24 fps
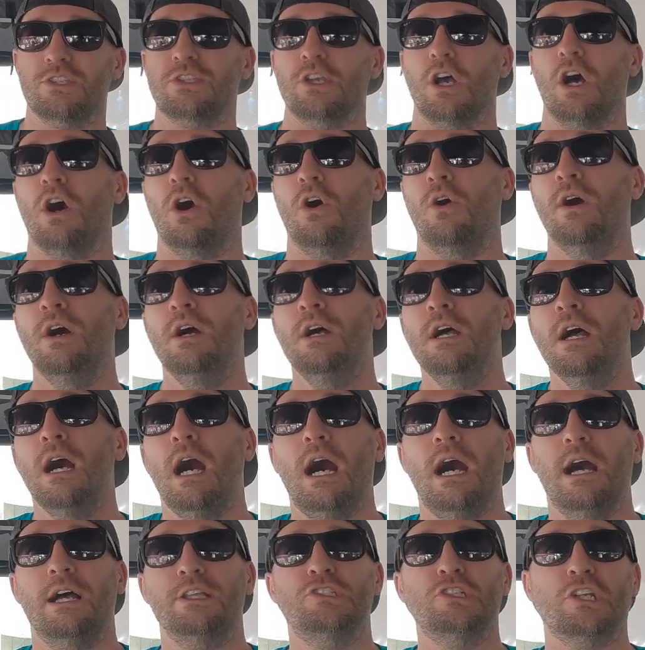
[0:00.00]
So
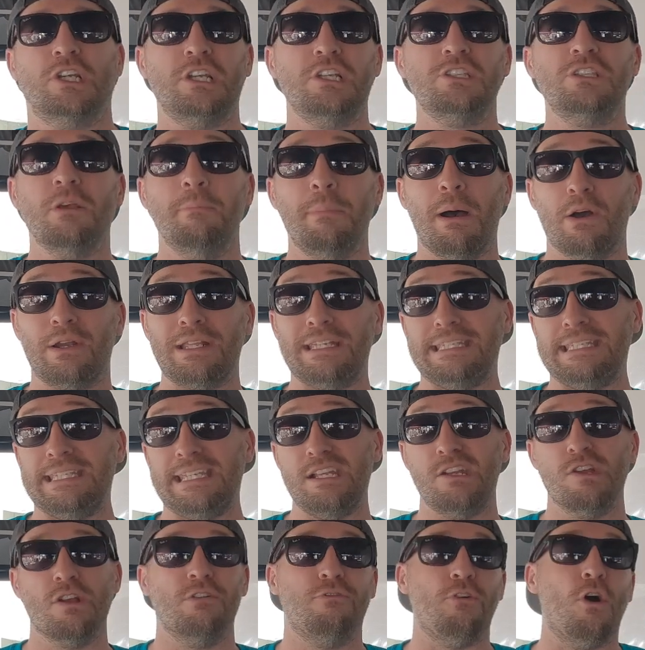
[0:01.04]
it took us about a
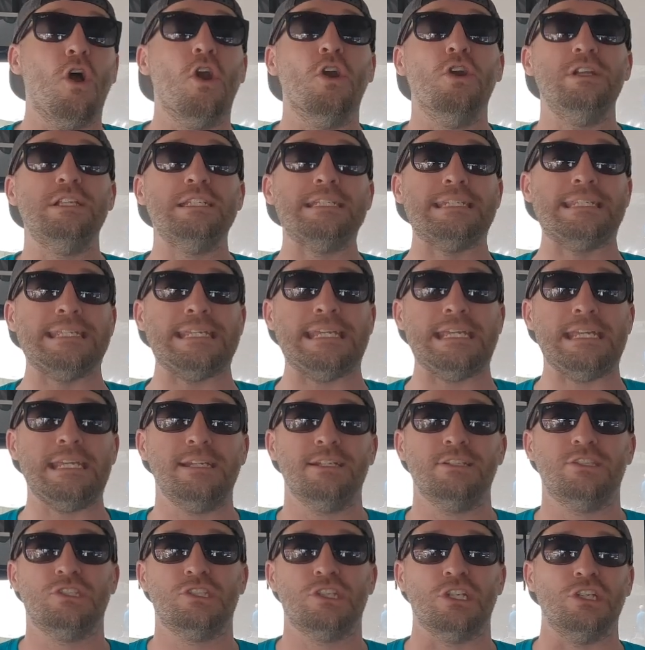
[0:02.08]
year of
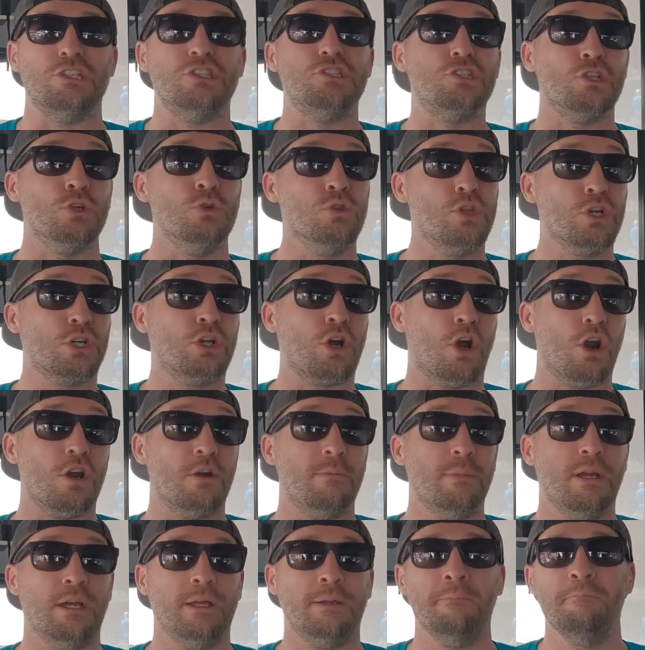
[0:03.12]
R&D to do the
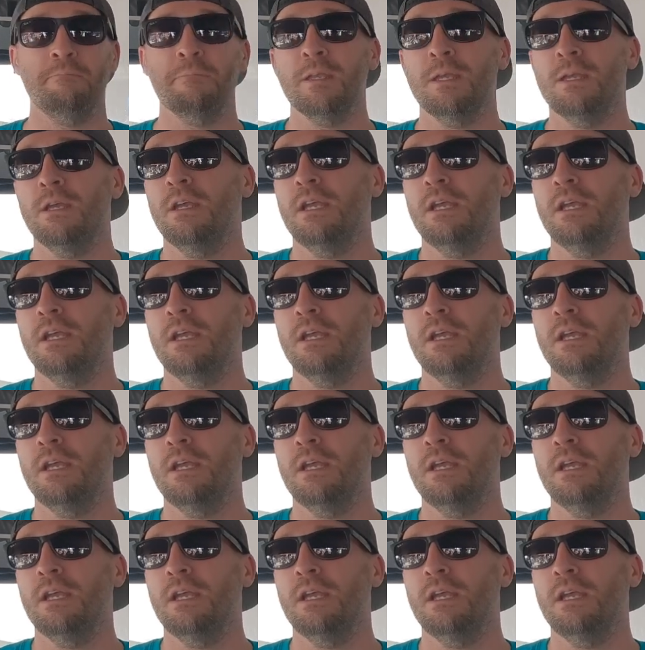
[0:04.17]
carbon,